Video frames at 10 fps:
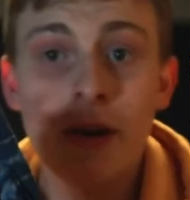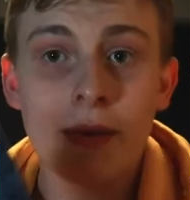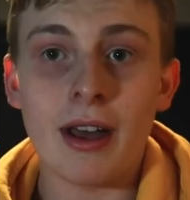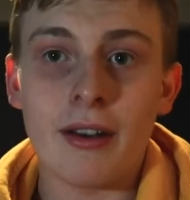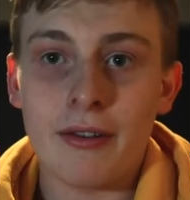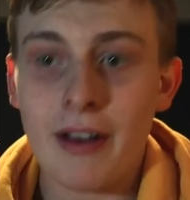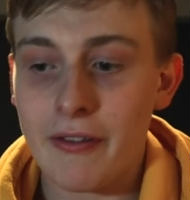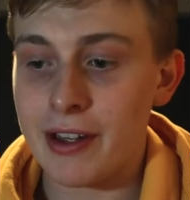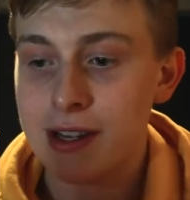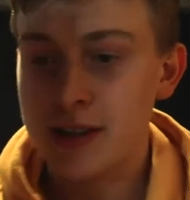Yeah, Fat
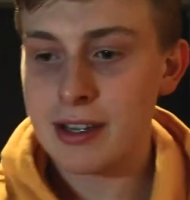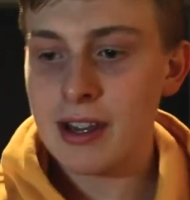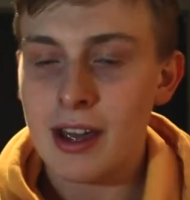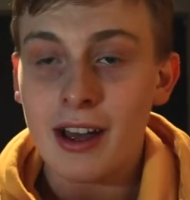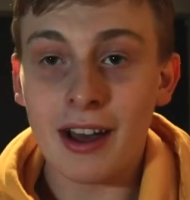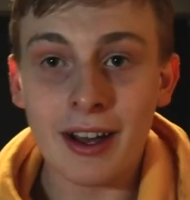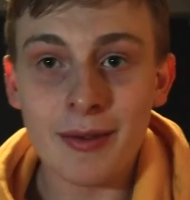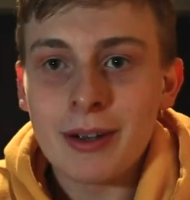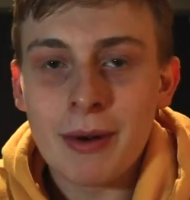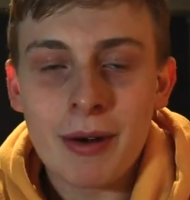Face,
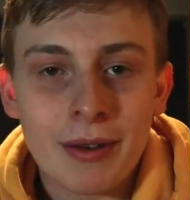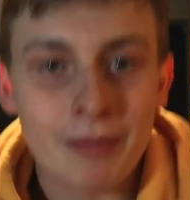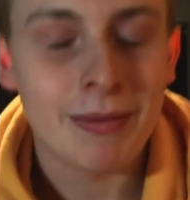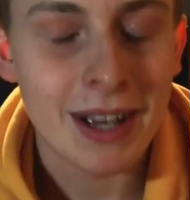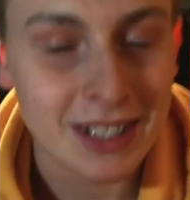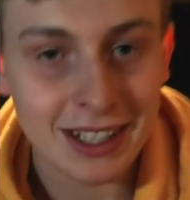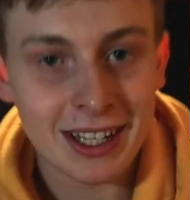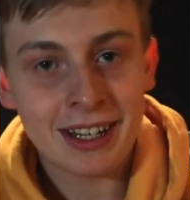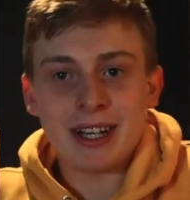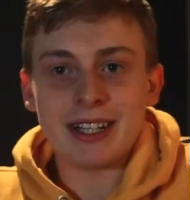um, you're welcome,
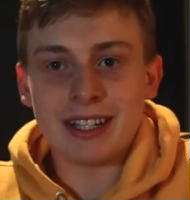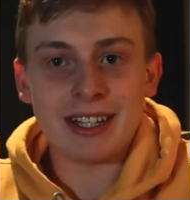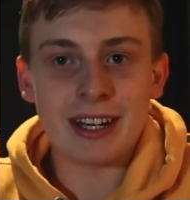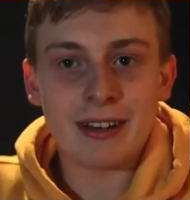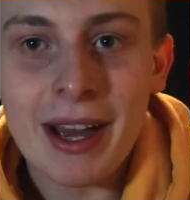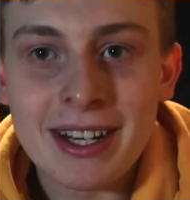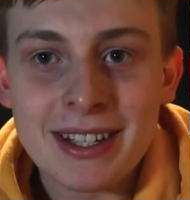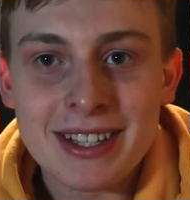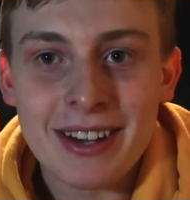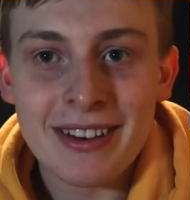basically. I didn't get
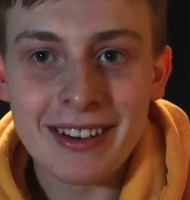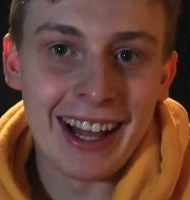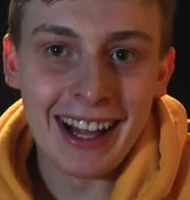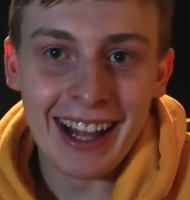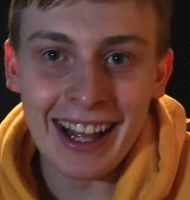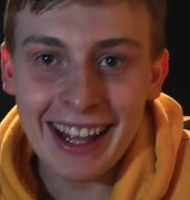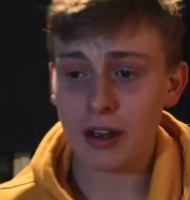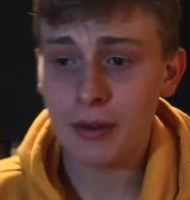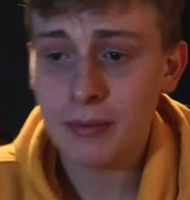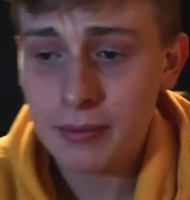paid, so, uh,
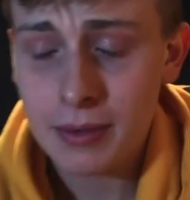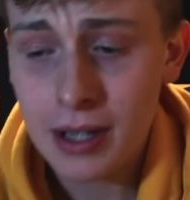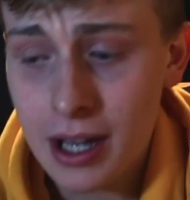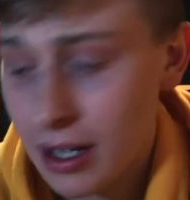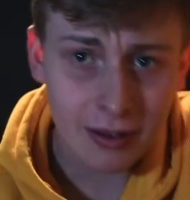um, yeah.